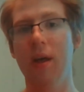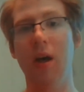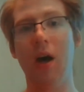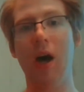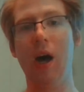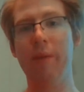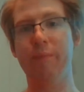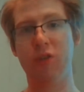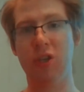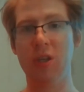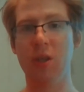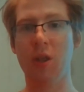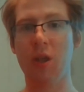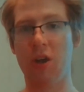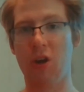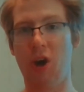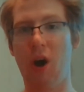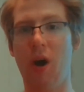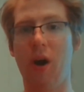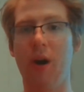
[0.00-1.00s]
up to the
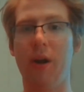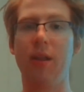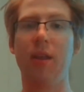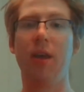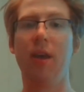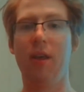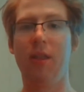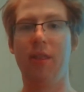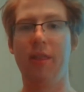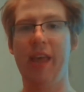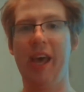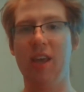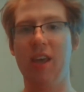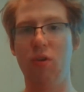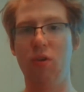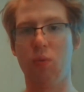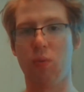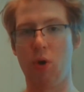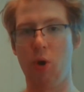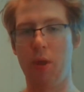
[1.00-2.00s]
card that
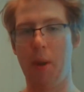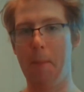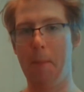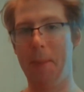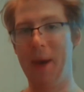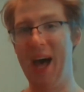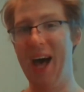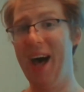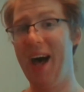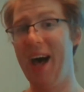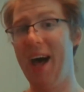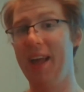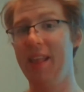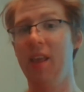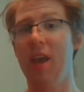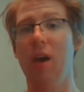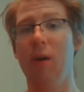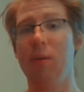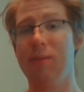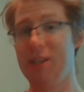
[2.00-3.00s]
you rode upon,
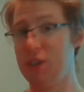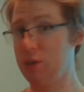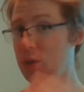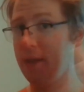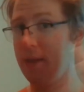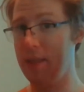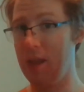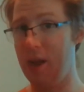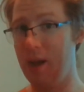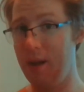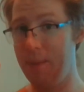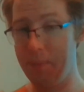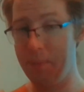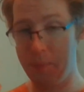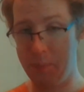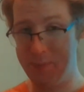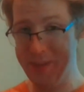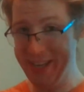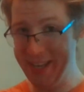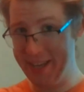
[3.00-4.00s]
which can
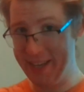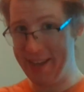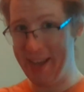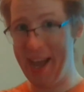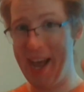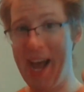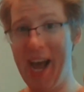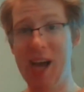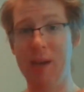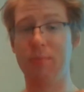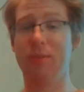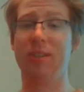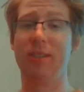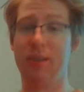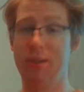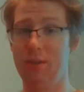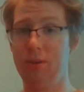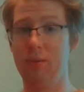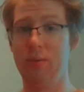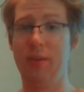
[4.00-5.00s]
be
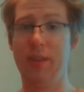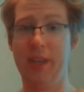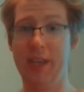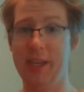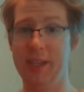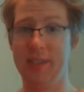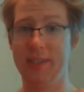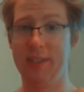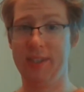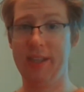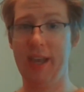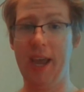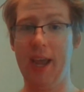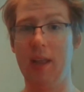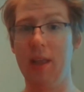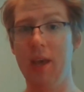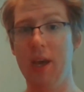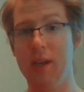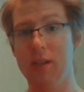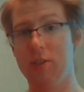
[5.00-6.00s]
absolutely
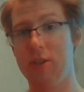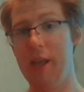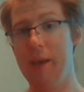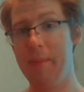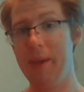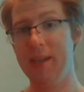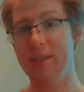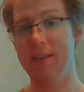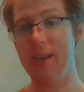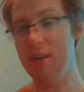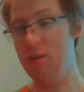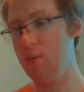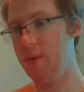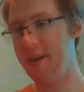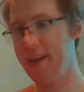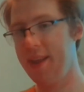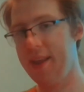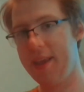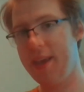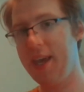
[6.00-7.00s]
insane. So that means that you
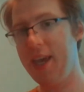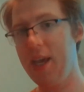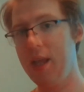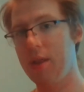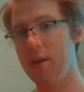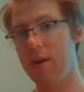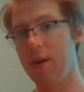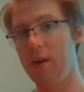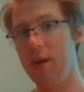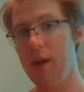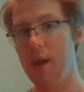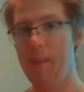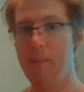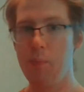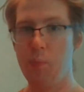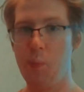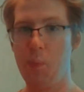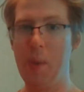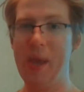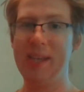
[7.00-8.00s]
can either
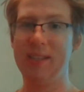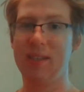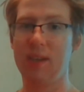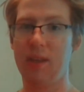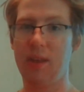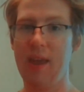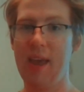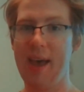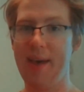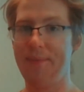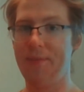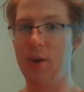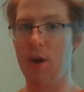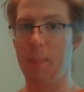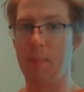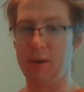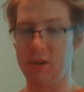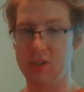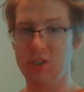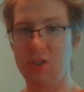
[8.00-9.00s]
basically have your
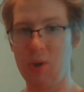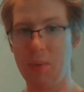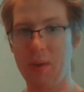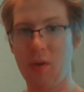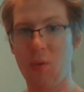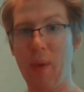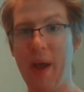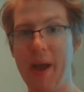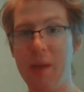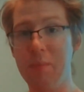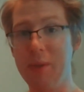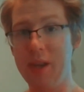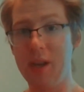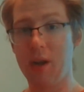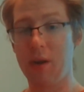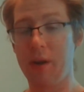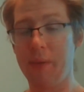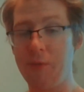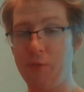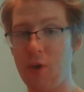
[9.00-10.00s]
Persona Ride be
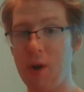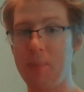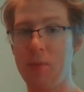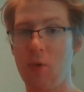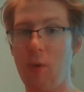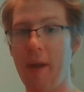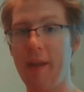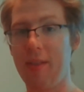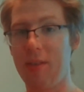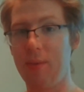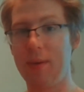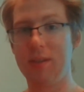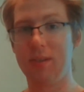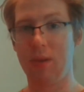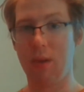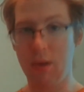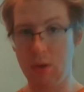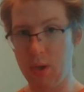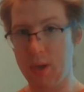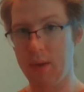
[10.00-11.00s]
your confirmed grade 3
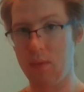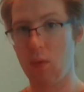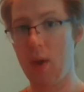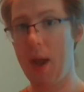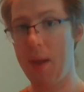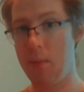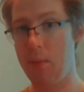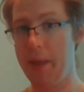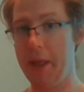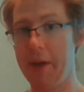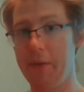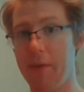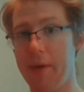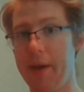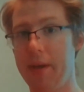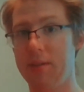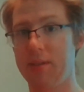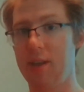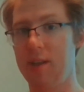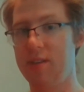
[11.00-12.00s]
so that you can ride whatever
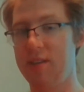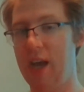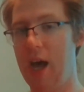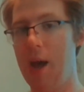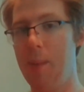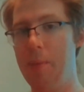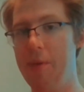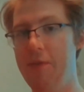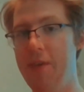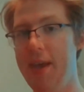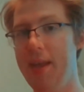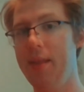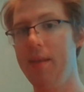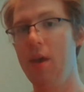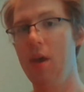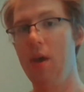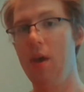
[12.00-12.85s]
else on top of it,